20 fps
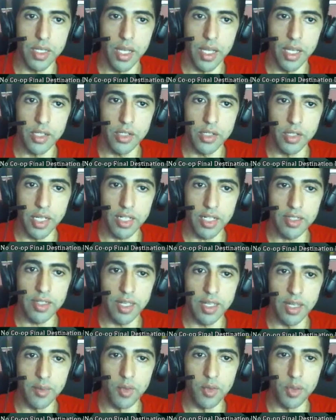So next
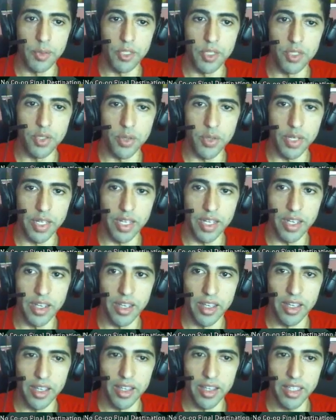time we'll be doing
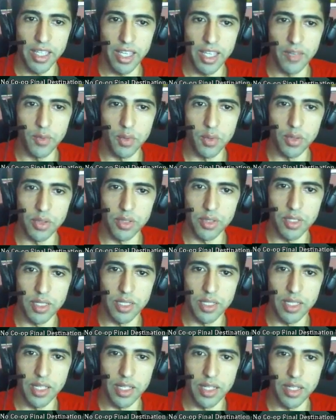the Cave World,
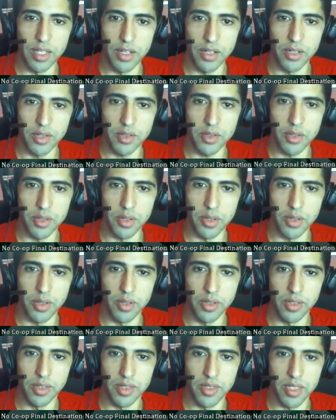the auto-scroller.
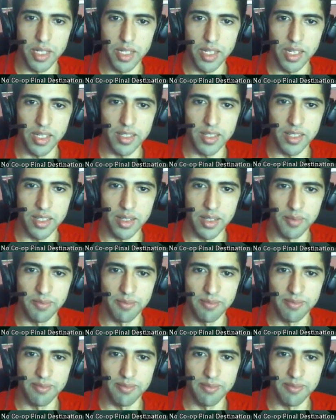See you next time.